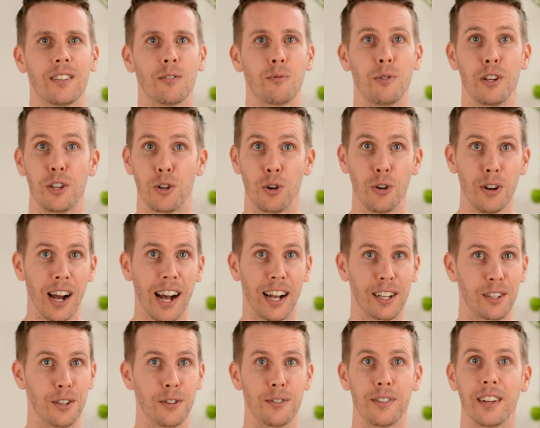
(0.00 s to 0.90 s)
We could
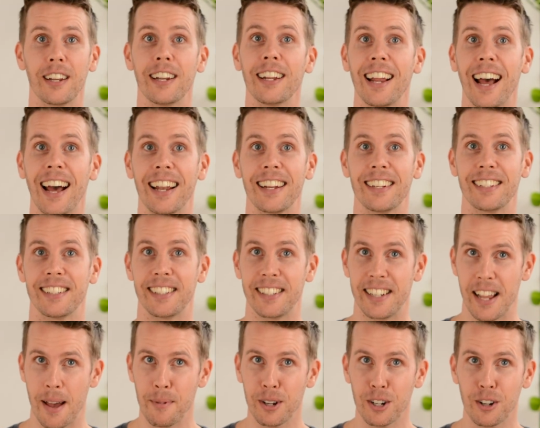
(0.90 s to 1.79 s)
argue that it had its
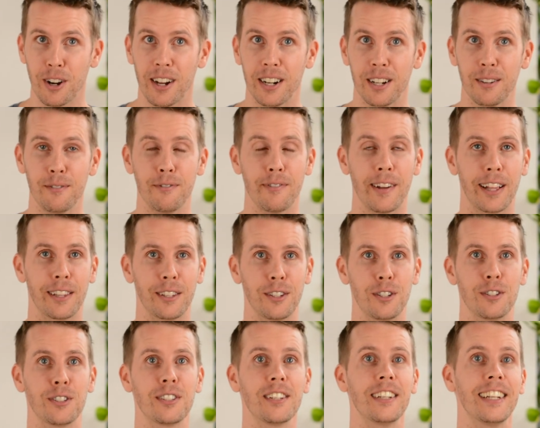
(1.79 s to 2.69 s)
democratic
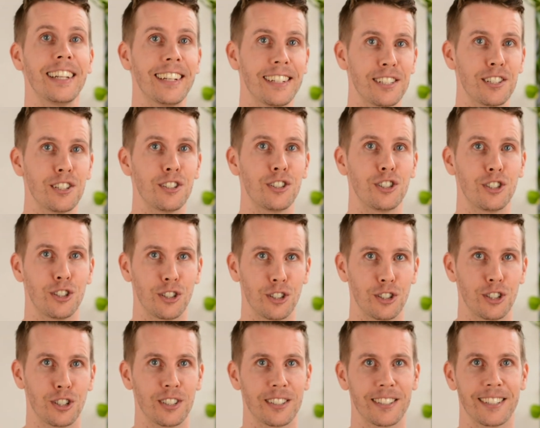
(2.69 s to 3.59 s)
values and
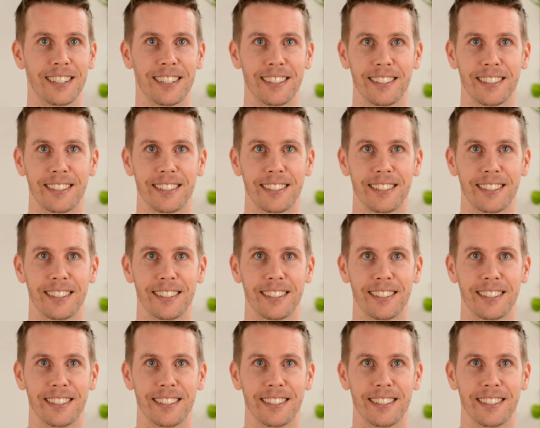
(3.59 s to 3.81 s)
institutions to